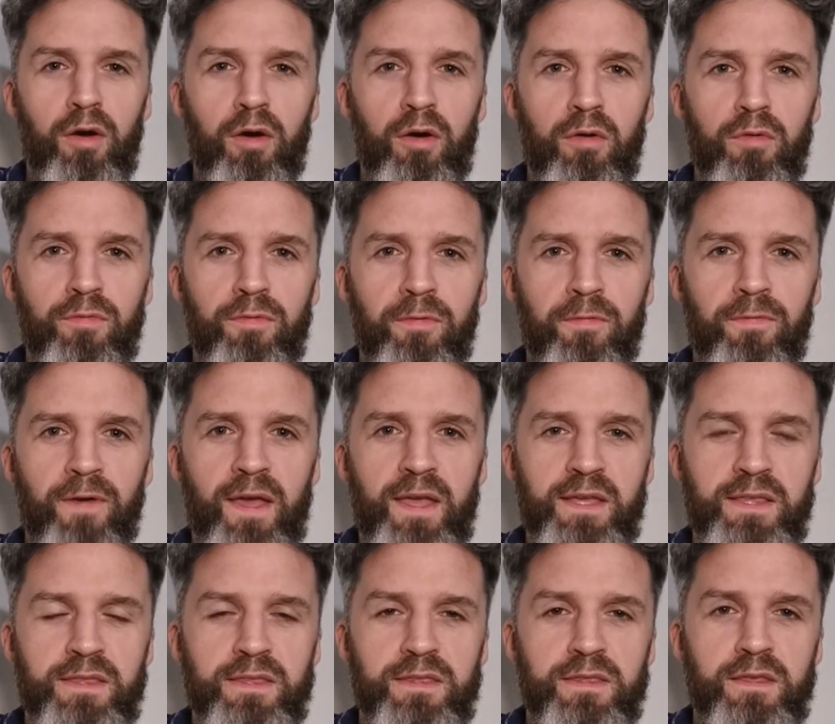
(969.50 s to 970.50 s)
of
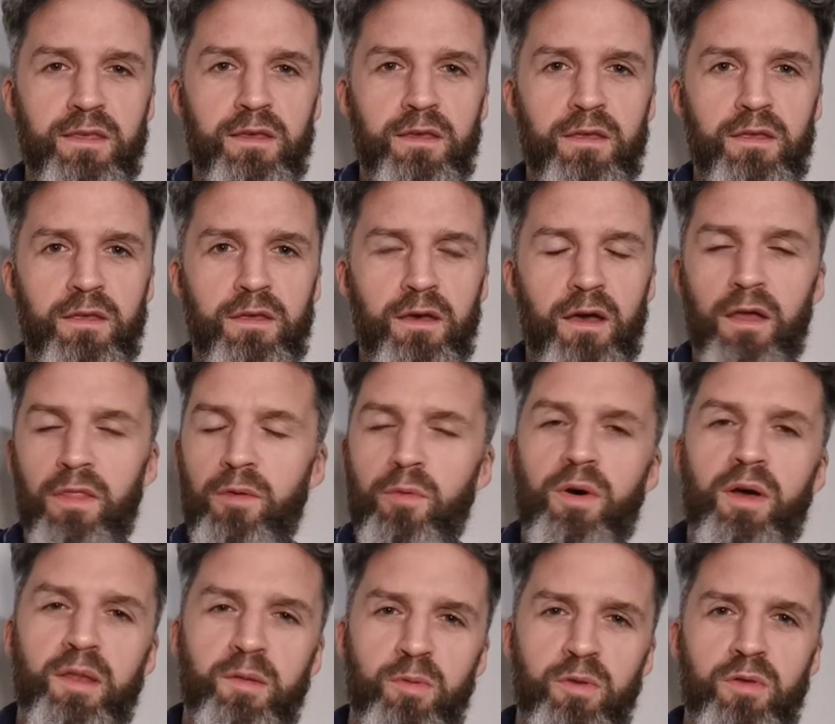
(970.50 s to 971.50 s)
faith.
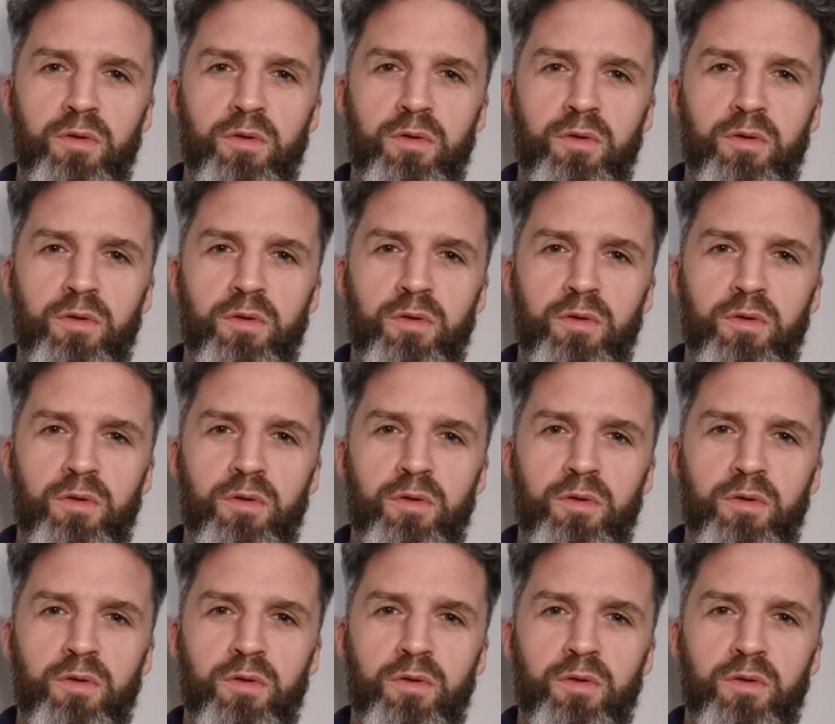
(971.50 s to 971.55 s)
Otherwise,